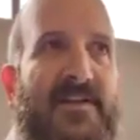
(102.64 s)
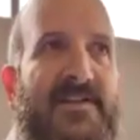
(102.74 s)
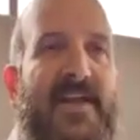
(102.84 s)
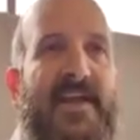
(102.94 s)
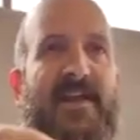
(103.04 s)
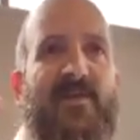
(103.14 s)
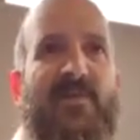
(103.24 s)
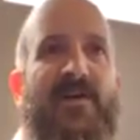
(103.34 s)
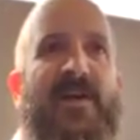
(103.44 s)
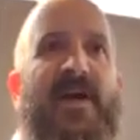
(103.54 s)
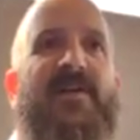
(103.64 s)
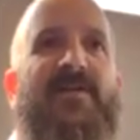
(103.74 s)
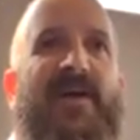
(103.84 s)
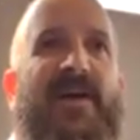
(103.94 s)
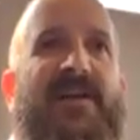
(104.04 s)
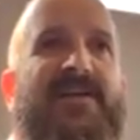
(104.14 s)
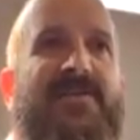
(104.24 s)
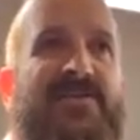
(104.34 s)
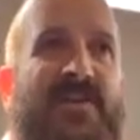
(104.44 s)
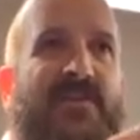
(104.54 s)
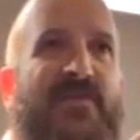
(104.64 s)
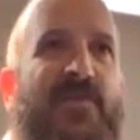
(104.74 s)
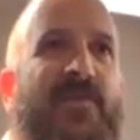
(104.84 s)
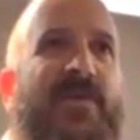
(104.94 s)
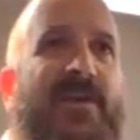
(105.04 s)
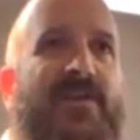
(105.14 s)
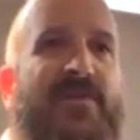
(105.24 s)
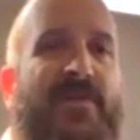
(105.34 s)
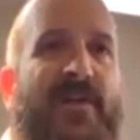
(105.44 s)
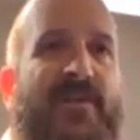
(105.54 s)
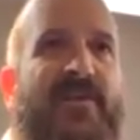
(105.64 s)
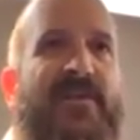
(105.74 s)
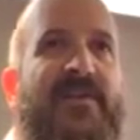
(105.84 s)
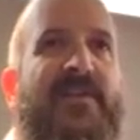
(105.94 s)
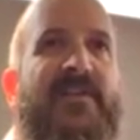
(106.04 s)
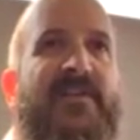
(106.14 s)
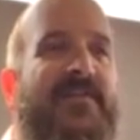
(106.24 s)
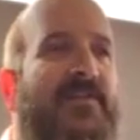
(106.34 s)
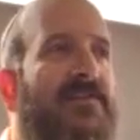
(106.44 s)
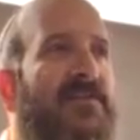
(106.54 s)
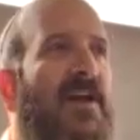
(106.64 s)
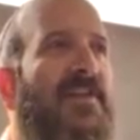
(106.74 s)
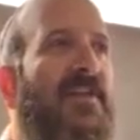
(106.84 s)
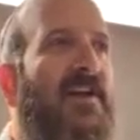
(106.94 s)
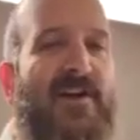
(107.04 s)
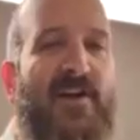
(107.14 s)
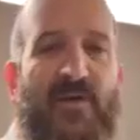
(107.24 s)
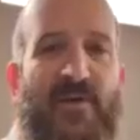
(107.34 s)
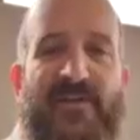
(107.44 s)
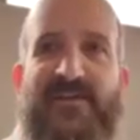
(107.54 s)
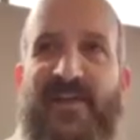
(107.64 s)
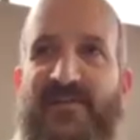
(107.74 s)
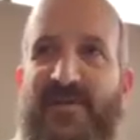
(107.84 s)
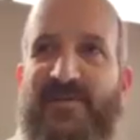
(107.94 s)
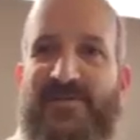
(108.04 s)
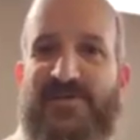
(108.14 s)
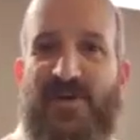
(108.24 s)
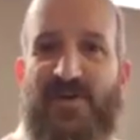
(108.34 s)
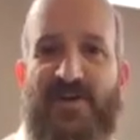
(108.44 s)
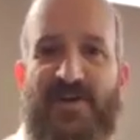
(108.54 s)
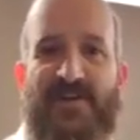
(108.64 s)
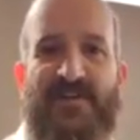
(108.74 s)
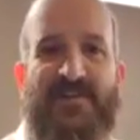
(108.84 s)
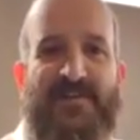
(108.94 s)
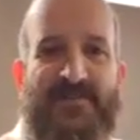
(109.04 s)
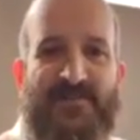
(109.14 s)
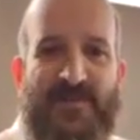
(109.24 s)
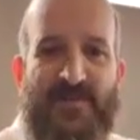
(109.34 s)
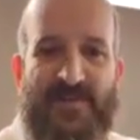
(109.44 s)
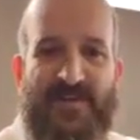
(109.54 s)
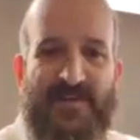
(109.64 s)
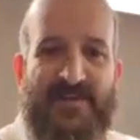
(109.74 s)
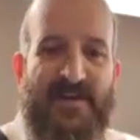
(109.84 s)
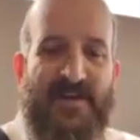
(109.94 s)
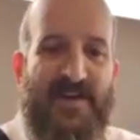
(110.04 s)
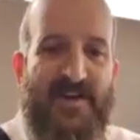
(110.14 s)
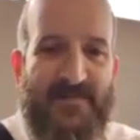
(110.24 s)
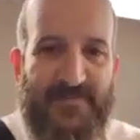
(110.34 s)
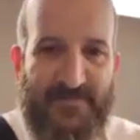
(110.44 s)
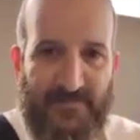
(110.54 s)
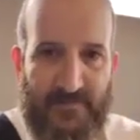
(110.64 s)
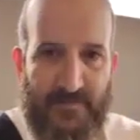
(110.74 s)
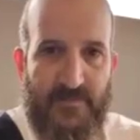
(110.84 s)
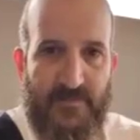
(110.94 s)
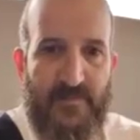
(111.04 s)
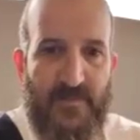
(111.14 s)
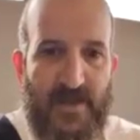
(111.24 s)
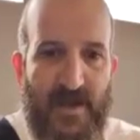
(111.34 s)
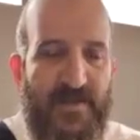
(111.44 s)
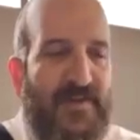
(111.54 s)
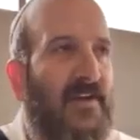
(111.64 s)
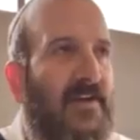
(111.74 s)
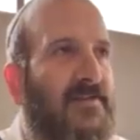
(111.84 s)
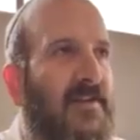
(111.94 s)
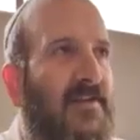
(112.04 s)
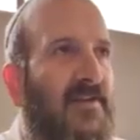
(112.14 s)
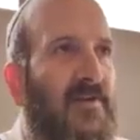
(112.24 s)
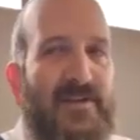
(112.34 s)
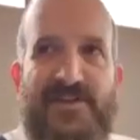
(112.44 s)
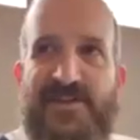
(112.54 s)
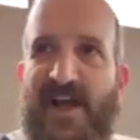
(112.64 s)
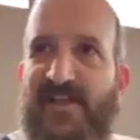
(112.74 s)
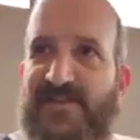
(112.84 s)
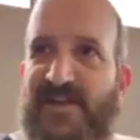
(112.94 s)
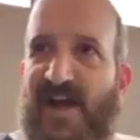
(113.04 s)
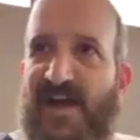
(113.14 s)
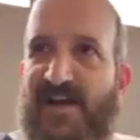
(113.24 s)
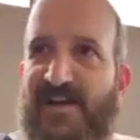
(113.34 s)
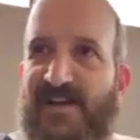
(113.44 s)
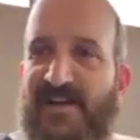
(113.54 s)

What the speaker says: he's taking one item and he's transforming it into another. There's nothing and no one. There's that famous joke with these atheists that they're going to challenge God.